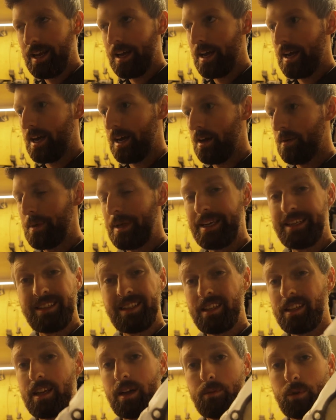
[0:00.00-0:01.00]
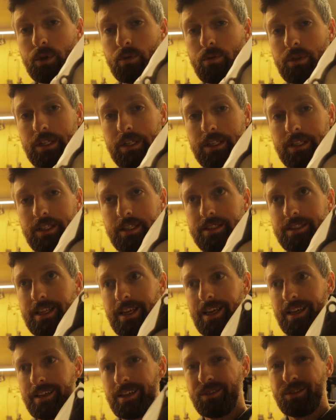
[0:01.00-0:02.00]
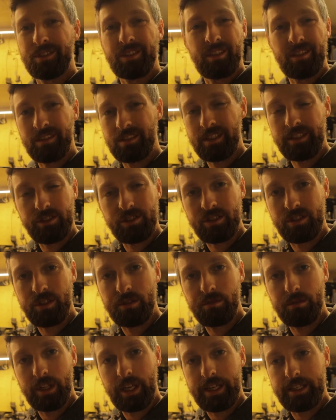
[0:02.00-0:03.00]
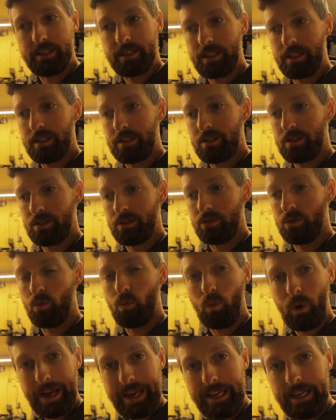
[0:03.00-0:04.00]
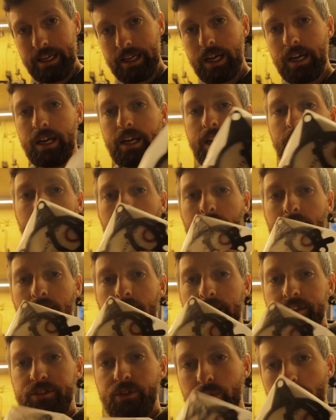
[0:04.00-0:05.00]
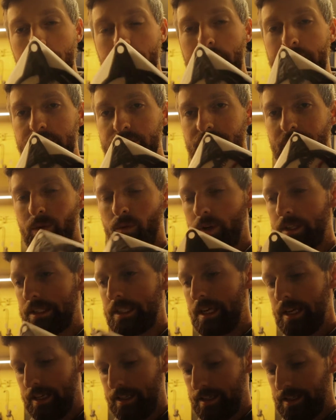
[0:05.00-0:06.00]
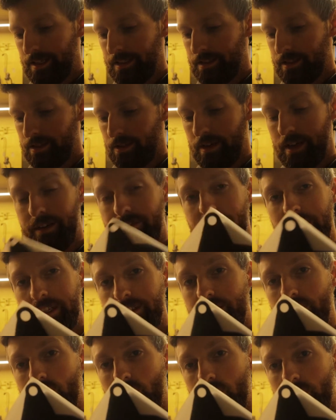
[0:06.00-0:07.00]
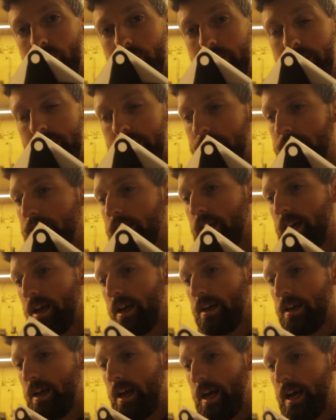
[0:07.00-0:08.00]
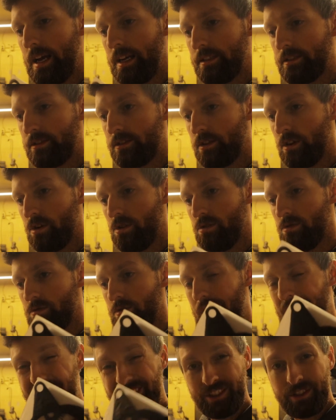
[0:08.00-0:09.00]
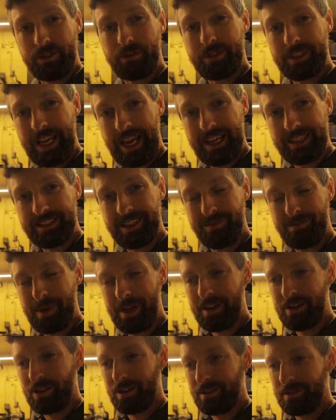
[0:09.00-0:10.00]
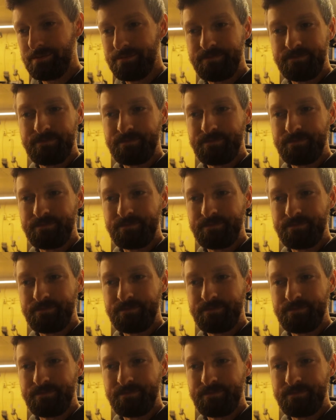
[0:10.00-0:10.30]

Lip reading: and it didn't come with one of these, and I was honestly just too lazy to wait and too impatient. I wanted to get it done, so I never actually ordered these. So I just used Gasket Maker.